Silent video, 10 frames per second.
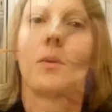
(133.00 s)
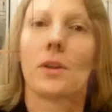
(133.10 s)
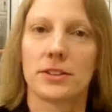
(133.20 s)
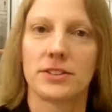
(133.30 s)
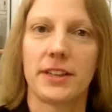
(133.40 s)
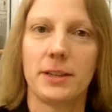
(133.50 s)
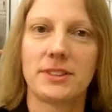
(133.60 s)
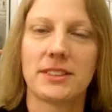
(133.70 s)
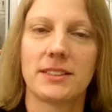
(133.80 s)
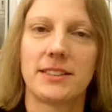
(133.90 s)
While our study
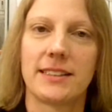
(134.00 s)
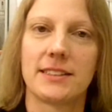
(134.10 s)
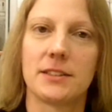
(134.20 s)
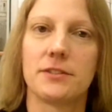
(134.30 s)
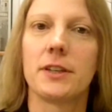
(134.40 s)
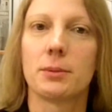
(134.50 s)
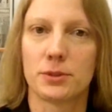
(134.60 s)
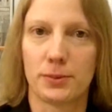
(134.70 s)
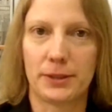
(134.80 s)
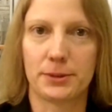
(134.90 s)
was extensive, it
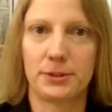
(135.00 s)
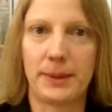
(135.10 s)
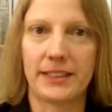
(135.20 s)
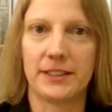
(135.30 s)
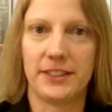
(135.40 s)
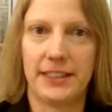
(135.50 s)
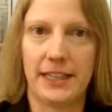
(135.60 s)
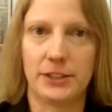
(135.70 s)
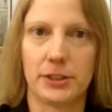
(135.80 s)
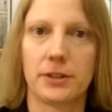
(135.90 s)
was retrospective in
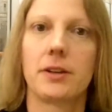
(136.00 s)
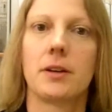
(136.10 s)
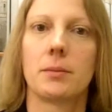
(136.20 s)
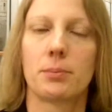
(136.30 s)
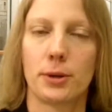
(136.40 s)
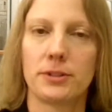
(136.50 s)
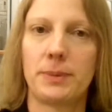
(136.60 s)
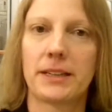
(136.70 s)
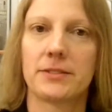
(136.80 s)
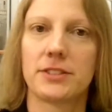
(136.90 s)
nature
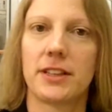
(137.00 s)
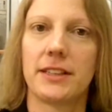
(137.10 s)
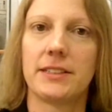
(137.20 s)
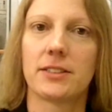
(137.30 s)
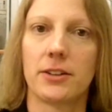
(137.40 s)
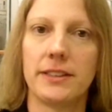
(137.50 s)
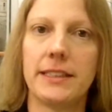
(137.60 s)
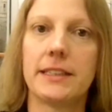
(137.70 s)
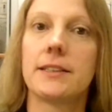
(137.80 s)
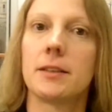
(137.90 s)
prospective studies are
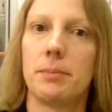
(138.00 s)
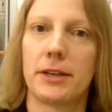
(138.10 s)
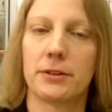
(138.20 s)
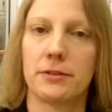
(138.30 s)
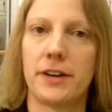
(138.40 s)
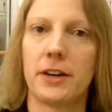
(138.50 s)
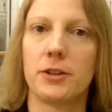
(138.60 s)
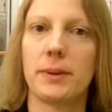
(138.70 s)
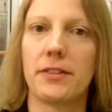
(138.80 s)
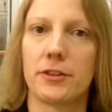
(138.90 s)
needed to better
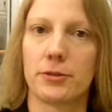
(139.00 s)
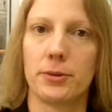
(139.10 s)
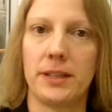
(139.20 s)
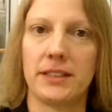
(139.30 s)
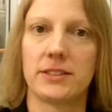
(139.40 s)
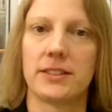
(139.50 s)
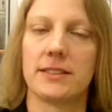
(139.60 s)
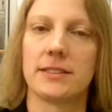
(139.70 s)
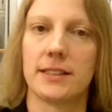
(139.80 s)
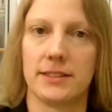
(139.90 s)
evaluate the true
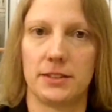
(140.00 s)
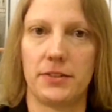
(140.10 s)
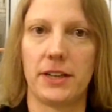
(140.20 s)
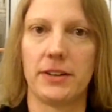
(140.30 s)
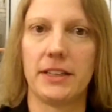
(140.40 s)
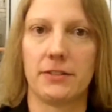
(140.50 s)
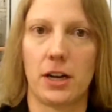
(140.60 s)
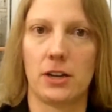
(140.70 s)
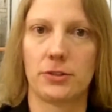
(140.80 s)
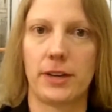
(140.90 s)
incidence and severity of
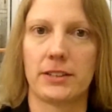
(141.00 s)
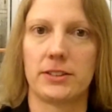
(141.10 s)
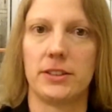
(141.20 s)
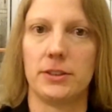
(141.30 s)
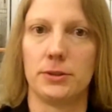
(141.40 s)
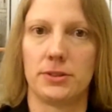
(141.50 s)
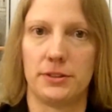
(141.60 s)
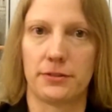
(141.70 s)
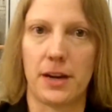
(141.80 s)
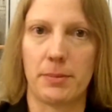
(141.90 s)
contrast-induced
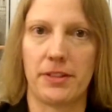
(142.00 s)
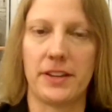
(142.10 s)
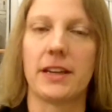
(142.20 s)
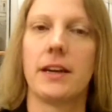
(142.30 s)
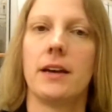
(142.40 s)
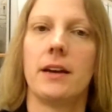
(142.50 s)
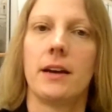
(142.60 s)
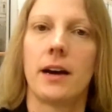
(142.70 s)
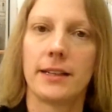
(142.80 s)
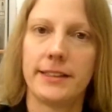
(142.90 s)
nephropathy.
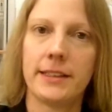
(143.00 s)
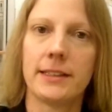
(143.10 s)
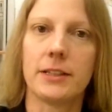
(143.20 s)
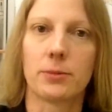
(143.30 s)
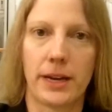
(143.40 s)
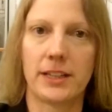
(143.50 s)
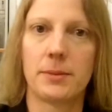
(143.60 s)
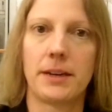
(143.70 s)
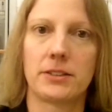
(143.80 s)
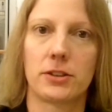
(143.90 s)
Ideally,
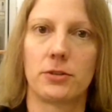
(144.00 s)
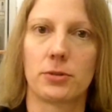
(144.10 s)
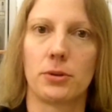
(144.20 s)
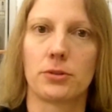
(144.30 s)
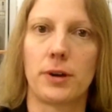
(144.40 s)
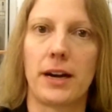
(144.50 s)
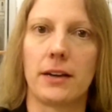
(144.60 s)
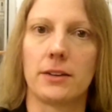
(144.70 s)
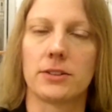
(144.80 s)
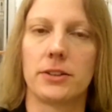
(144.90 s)
randomized control
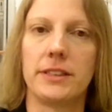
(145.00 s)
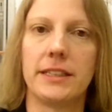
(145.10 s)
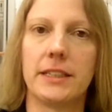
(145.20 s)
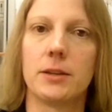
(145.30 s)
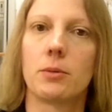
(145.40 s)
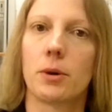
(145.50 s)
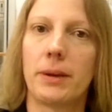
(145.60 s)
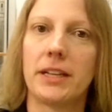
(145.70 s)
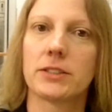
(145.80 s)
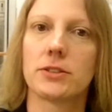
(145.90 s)
trials are needed where
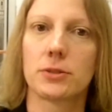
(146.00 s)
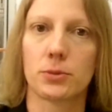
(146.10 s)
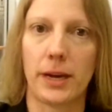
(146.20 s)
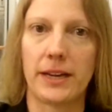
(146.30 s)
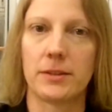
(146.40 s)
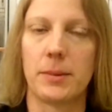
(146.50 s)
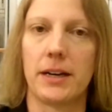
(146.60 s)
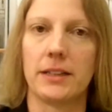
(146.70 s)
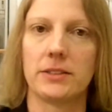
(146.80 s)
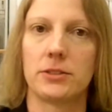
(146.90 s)
patients are
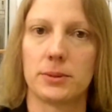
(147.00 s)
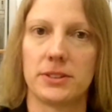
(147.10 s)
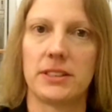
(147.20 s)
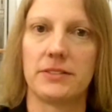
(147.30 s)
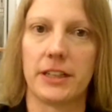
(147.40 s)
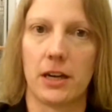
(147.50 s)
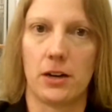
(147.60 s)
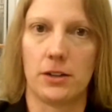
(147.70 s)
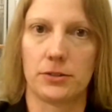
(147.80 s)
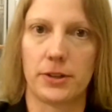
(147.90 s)
randomized to receiving
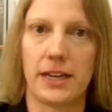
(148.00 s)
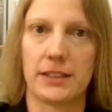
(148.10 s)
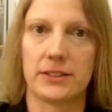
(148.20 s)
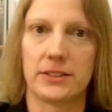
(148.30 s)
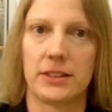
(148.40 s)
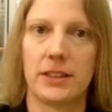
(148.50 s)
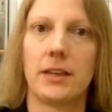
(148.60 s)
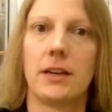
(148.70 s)
contrast.